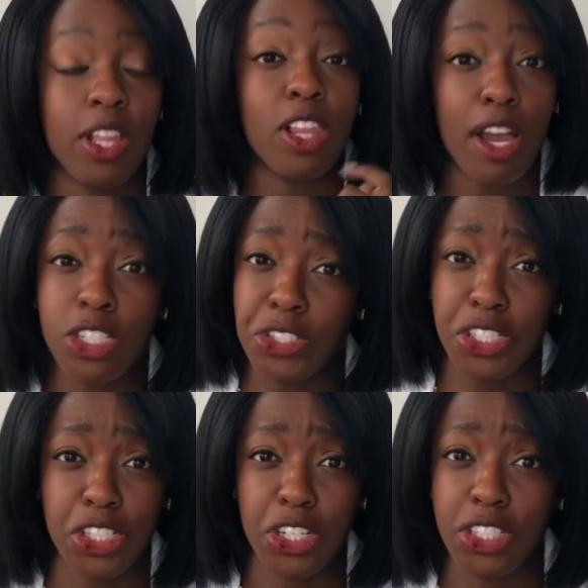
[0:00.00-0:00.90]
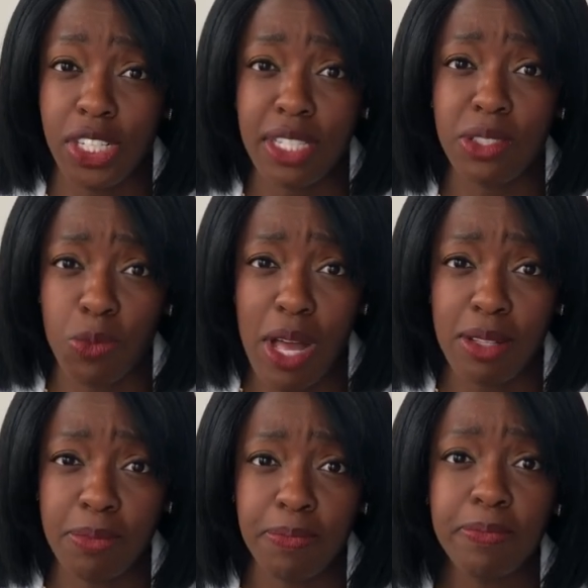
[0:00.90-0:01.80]
laundry detergent as well.
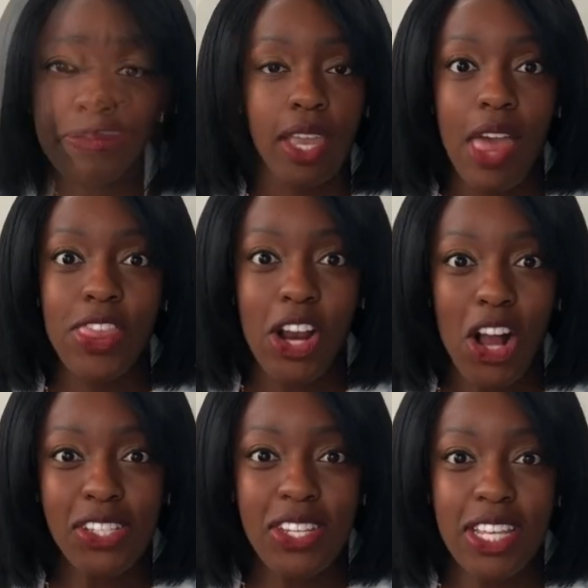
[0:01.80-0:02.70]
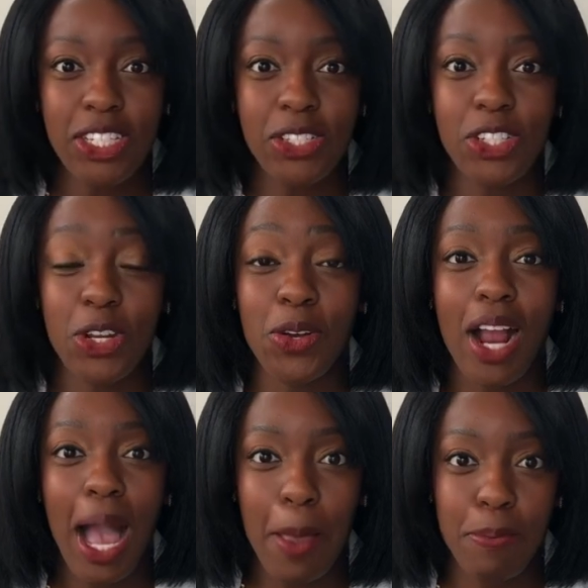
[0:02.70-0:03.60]
And there are also the children who are
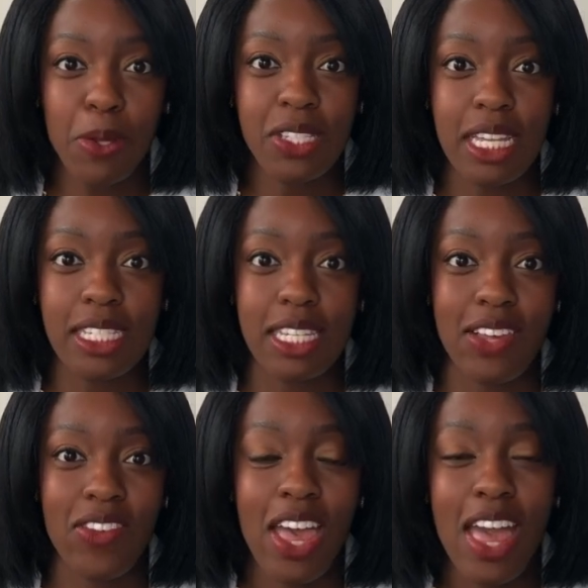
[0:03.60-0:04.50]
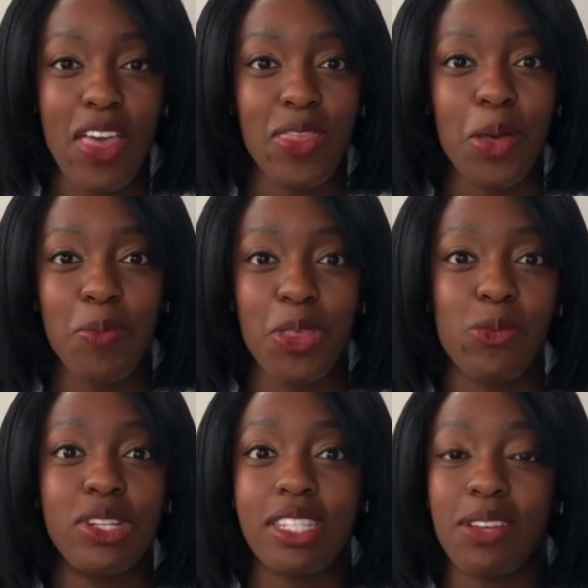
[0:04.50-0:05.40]
hyposensitive, and they'll be the
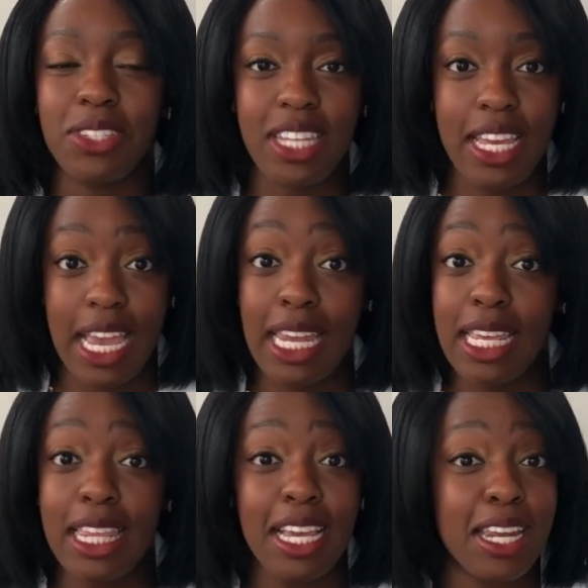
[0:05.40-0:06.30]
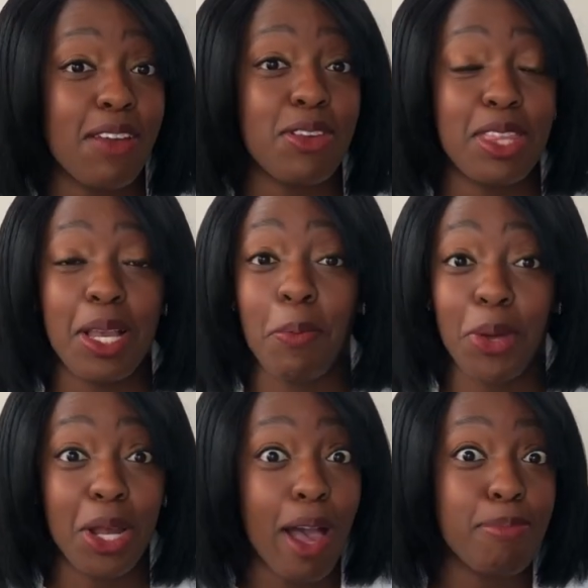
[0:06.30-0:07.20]
ones that will take anything and everything and
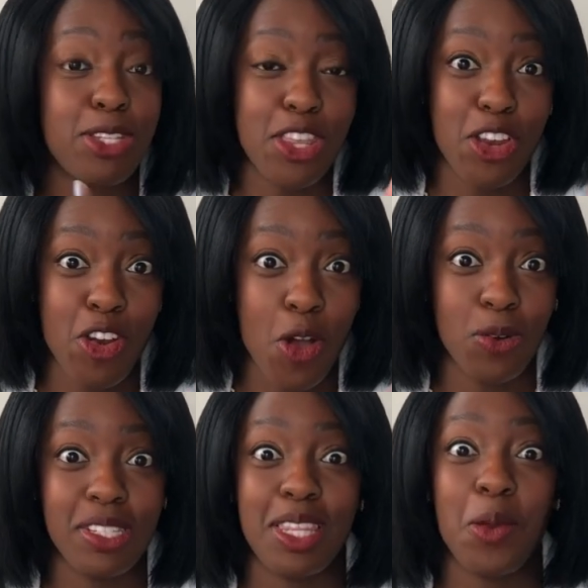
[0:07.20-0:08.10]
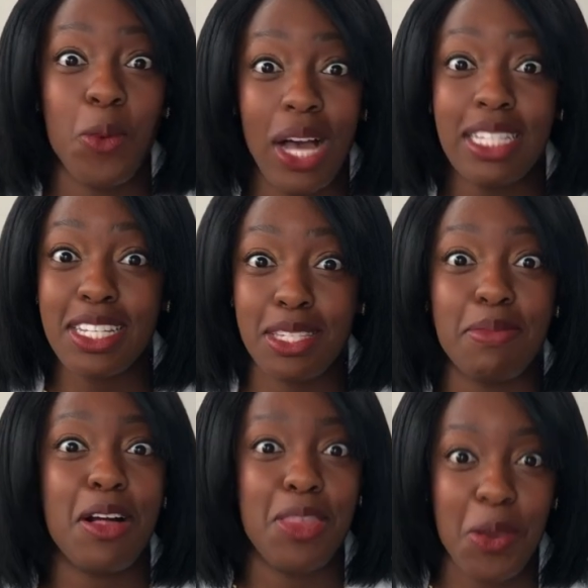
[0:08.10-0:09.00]
put it up to their nose. They want to
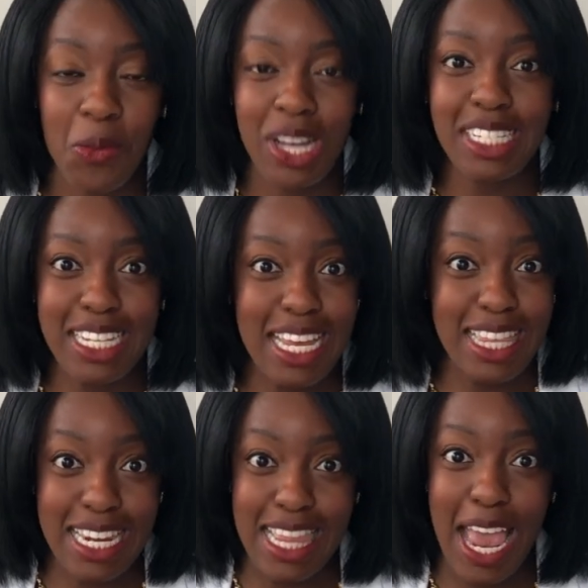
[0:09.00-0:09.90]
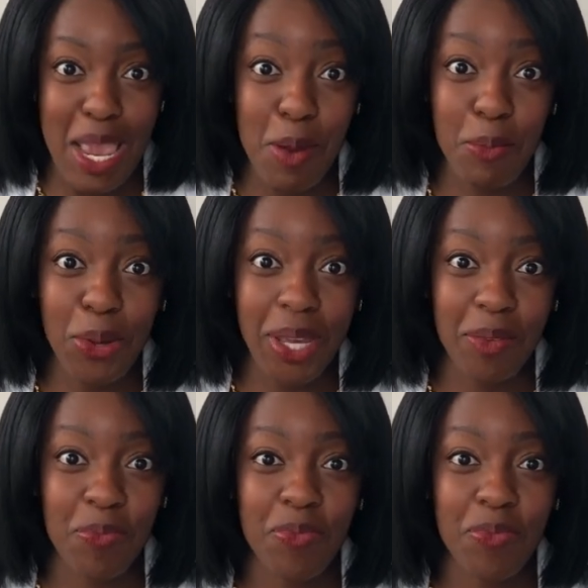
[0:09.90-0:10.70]
smell, they want to get that input.